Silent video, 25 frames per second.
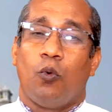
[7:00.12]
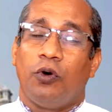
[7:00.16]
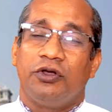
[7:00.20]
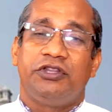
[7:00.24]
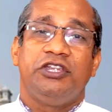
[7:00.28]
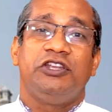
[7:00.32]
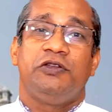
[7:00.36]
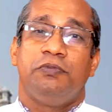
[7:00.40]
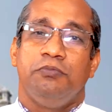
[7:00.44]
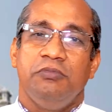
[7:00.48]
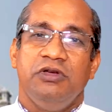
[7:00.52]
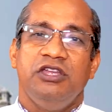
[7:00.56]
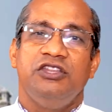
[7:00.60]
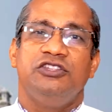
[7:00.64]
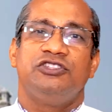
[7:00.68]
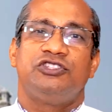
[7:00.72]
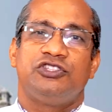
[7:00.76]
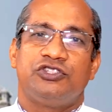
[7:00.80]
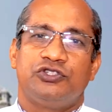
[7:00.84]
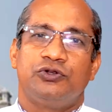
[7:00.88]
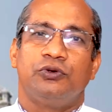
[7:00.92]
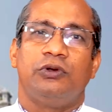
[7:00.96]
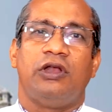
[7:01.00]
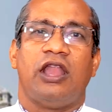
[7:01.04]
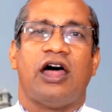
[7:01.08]
what it
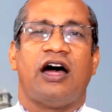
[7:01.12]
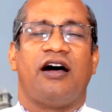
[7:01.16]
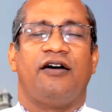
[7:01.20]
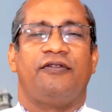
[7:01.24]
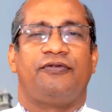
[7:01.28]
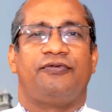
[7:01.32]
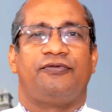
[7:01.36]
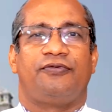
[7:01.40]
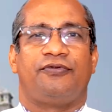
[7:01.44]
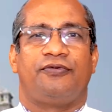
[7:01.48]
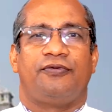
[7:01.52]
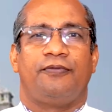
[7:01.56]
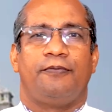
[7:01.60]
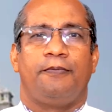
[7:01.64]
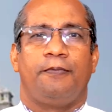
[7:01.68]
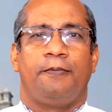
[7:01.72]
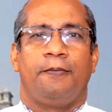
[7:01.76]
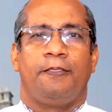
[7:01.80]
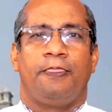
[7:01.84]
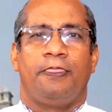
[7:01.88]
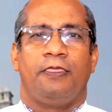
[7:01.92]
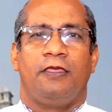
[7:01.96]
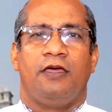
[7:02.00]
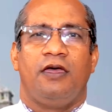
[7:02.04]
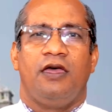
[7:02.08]
means to love.
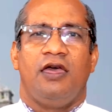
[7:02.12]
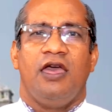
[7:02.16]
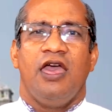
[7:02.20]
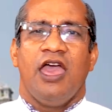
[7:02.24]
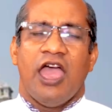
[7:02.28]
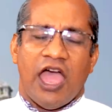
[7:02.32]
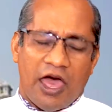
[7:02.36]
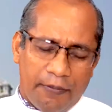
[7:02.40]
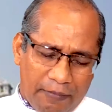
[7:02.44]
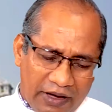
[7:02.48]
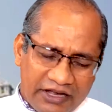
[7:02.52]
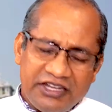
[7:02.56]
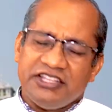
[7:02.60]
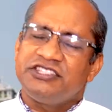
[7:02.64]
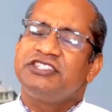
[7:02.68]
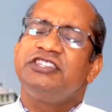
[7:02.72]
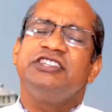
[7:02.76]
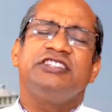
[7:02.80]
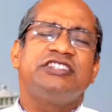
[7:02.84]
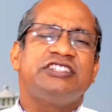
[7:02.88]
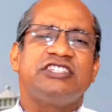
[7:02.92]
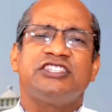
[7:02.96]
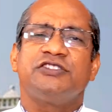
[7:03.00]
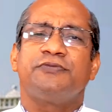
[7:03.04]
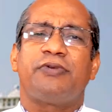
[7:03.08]
And my dear
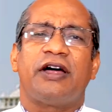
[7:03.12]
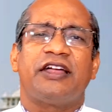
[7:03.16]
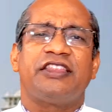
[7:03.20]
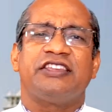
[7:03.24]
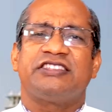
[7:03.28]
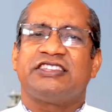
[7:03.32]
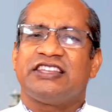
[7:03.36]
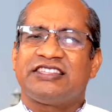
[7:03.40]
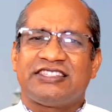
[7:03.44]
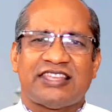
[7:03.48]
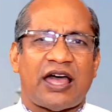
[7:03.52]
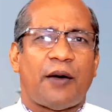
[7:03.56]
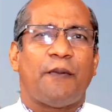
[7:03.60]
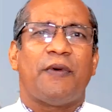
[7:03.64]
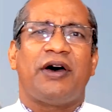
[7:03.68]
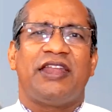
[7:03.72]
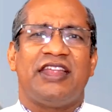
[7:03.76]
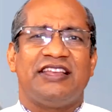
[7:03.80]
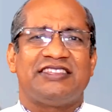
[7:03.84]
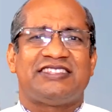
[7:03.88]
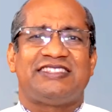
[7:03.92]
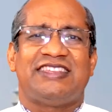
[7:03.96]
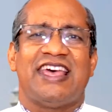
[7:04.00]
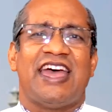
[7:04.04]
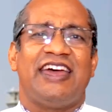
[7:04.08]
sisters and brothers, as someone
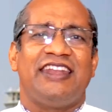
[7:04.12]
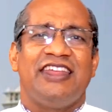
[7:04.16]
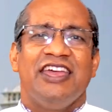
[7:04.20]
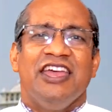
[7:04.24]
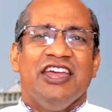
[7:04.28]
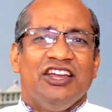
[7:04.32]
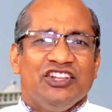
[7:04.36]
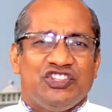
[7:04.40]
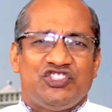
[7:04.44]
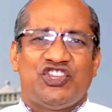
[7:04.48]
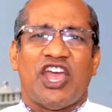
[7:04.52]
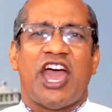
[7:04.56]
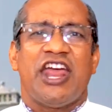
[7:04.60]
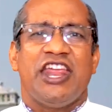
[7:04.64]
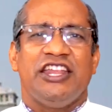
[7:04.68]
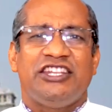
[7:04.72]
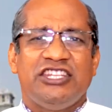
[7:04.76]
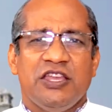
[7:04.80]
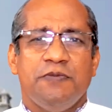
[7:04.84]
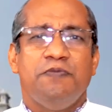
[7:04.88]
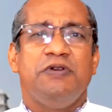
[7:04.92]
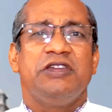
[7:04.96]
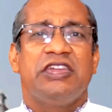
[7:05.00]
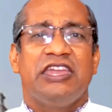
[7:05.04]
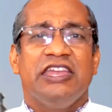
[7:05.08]
has said,
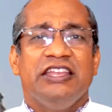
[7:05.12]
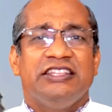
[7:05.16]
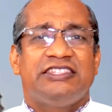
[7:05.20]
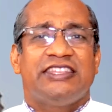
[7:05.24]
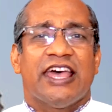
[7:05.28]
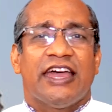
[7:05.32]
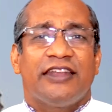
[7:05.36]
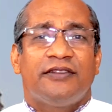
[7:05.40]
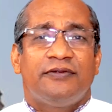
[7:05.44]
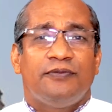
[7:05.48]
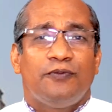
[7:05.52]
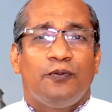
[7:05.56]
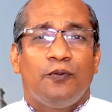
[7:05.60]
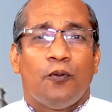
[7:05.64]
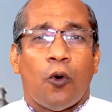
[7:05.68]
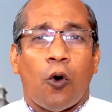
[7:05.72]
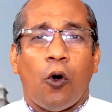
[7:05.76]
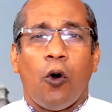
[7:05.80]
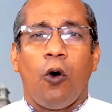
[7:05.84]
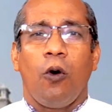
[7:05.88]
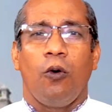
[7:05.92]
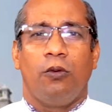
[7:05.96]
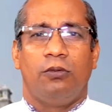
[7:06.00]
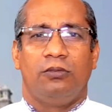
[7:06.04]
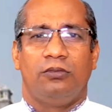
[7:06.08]
charity begins at
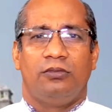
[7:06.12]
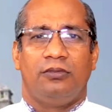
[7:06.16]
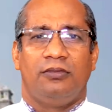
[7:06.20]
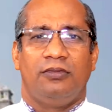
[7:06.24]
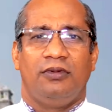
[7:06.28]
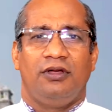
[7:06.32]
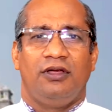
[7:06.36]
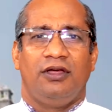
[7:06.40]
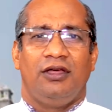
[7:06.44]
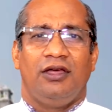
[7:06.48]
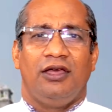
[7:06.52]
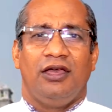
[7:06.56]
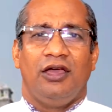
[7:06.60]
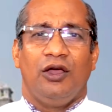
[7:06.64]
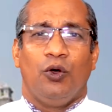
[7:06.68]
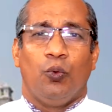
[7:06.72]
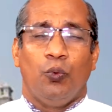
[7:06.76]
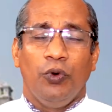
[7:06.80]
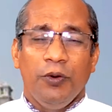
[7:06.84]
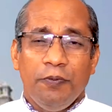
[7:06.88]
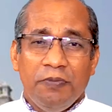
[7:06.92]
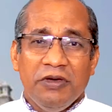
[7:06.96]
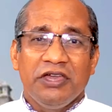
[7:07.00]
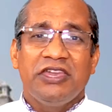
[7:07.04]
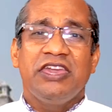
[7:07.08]
home.
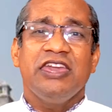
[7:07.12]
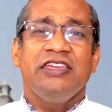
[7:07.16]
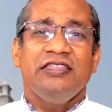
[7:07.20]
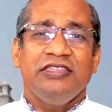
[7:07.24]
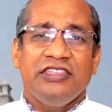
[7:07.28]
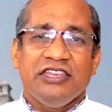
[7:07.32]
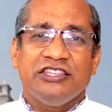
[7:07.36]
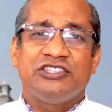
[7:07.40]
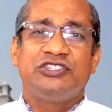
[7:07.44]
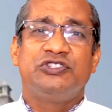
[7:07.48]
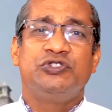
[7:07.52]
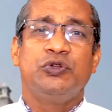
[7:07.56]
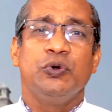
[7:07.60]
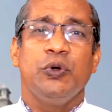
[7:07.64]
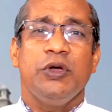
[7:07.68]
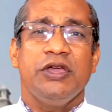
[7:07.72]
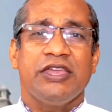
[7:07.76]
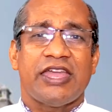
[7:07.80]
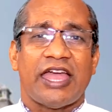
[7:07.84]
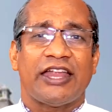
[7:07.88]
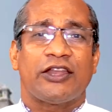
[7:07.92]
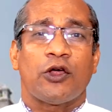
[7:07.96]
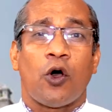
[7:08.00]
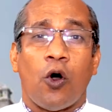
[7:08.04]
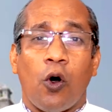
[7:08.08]
We begin this
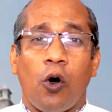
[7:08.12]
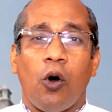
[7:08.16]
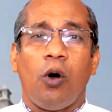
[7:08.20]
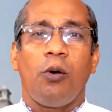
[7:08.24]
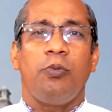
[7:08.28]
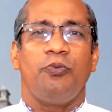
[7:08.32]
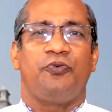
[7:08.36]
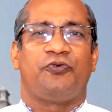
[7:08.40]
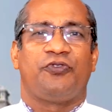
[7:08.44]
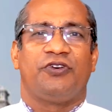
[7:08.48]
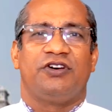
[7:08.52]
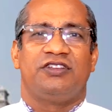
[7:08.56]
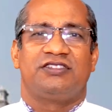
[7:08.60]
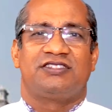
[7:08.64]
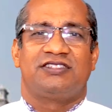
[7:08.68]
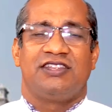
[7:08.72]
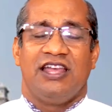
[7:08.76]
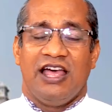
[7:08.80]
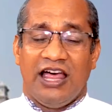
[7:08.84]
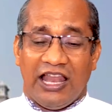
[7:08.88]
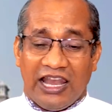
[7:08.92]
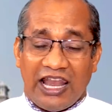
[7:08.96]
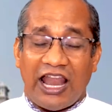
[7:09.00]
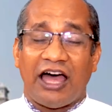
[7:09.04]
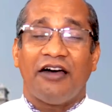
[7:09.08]
doing at home first,
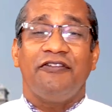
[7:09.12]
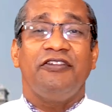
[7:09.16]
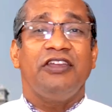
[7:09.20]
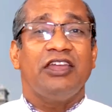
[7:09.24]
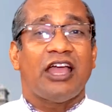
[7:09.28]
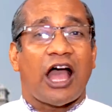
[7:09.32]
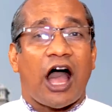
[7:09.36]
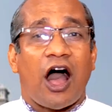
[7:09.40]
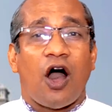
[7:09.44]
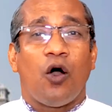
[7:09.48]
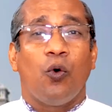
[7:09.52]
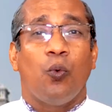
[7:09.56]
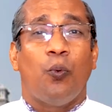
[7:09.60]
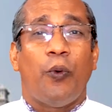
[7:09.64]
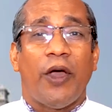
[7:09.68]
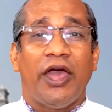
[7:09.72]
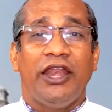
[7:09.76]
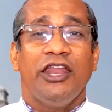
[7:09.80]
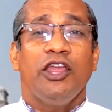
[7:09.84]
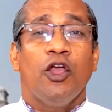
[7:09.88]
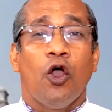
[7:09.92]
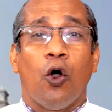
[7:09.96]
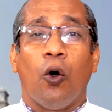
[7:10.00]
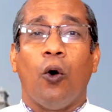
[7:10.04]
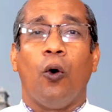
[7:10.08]
loving our
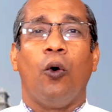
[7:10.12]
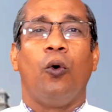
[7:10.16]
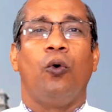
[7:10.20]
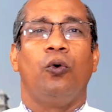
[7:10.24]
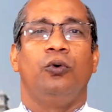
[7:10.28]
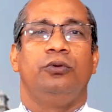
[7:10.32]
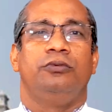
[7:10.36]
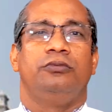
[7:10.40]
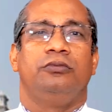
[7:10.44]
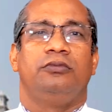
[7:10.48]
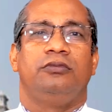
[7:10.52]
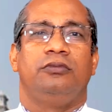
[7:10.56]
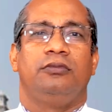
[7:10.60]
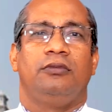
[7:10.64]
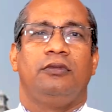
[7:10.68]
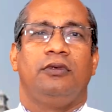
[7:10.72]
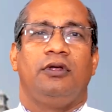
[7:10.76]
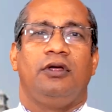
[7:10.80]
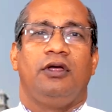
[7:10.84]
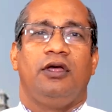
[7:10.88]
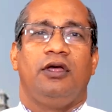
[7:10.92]
very own